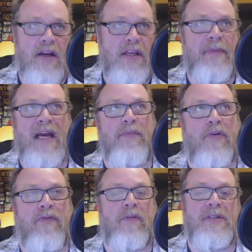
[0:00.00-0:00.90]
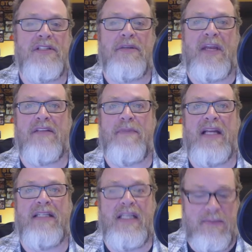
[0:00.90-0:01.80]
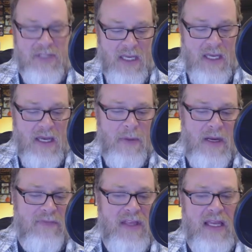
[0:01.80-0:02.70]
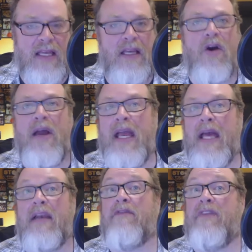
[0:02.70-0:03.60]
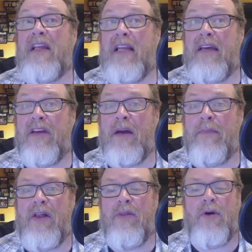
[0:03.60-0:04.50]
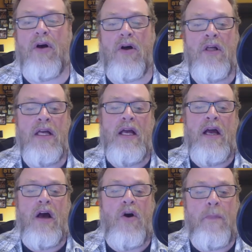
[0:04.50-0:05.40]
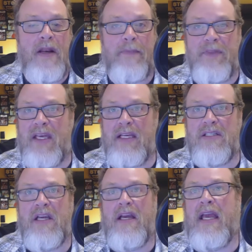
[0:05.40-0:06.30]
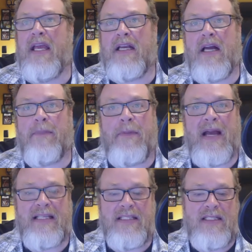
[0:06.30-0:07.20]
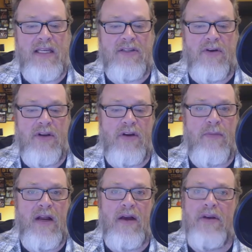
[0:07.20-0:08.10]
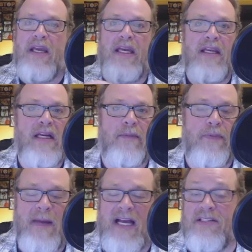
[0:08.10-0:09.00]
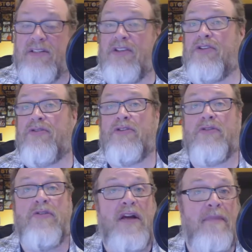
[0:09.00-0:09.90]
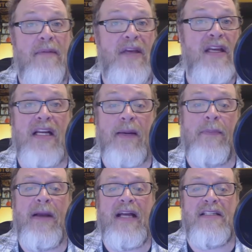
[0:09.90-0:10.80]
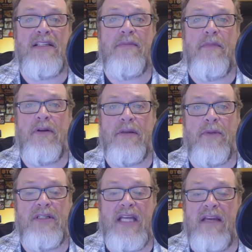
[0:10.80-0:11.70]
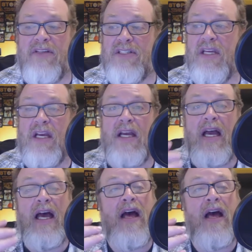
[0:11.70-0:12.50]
hear you, bad performances against bad teams, but if they can go ahead and feed Le'Veon Bell the ball, open up things, hit a couple passes to Antonio Brown, hit a couple passes to Juju, maybe hit a couple passes to Martavis,